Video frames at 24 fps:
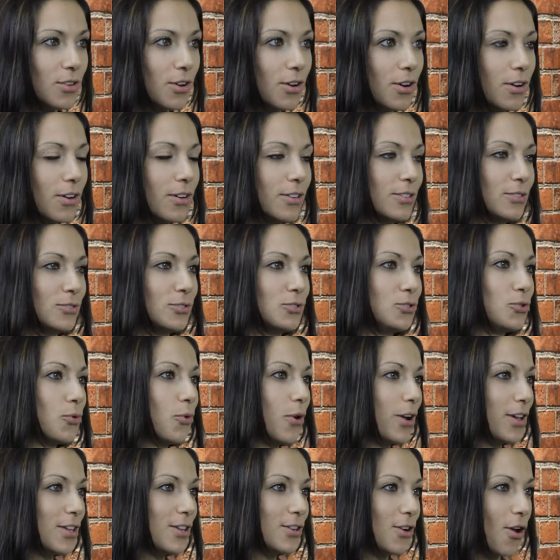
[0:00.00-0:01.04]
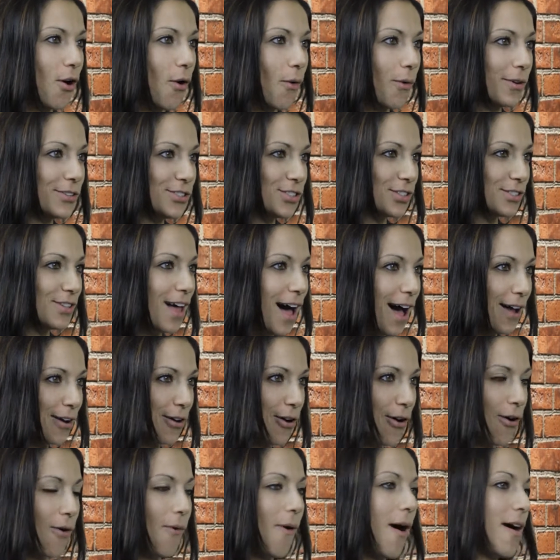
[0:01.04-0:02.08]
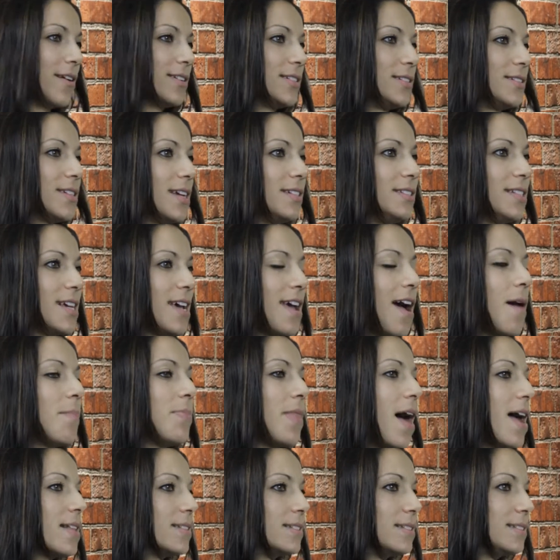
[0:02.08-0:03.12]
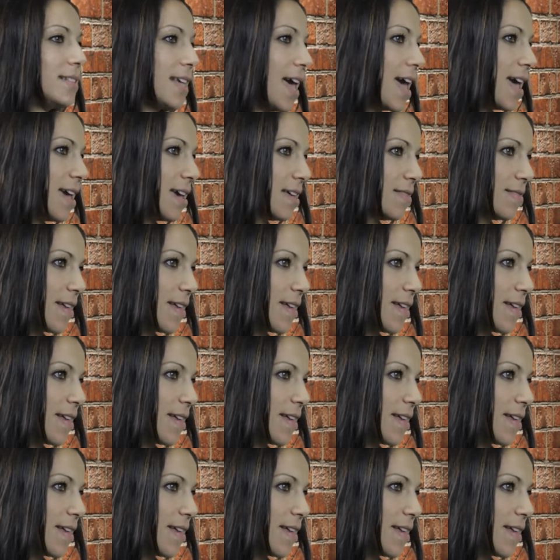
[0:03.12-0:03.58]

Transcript: or enjoy, a gelato on a Sunday. I'm not saying